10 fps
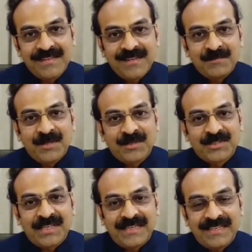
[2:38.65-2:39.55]
because
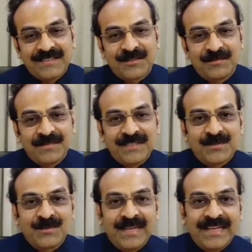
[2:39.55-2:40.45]
10 years of my
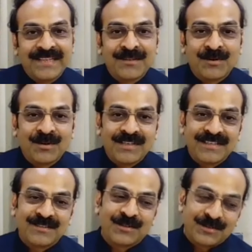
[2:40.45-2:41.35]
schooling and college has
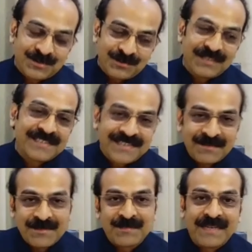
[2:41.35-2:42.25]
also been spent
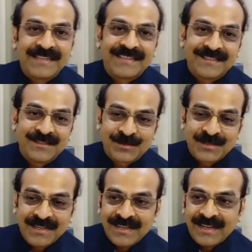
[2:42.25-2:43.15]
at
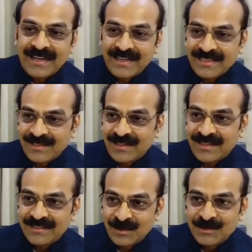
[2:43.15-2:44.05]
the, has
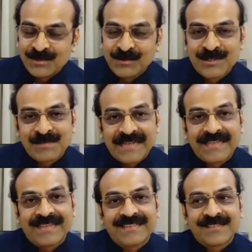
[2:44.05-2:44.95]
also spent at
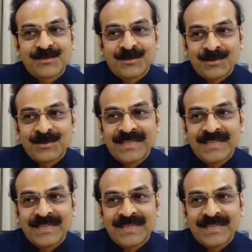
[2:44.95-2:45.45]
the store only.